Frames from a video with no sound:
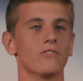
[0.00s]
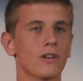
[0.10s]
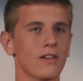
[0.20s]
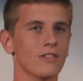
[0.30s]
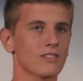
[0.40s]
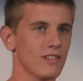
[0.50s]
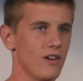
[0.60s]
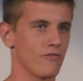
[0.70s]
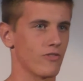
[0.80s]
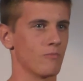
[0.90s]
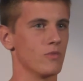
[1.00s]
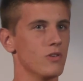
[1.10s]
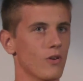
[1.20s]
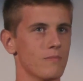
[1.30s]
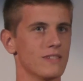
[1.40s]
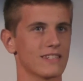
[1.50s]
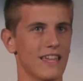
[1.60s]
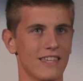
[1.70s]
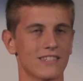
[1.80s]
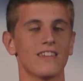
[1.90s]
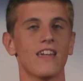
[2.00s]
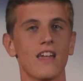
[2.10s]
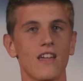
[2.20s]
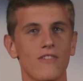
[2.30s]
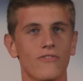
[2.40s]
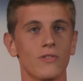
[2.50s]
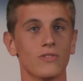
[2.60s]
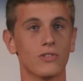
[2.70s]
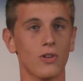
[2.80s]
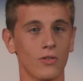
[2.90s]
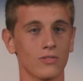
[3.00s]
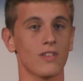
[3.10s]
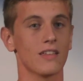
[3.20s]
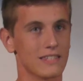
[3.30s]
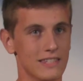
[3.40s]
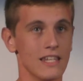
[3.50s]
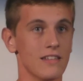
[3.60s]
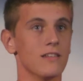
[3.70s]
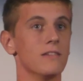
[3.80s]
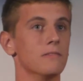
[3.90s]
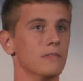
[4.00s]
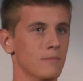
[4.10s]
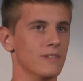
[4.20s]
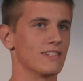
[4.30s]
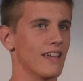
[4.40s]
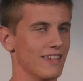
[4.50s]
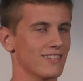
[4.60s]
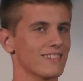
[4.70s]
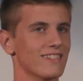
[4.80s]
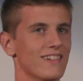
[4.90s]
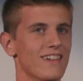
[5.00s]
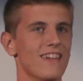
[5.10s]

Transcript: You cannot learn from your mistakes if you don't see the mistakes.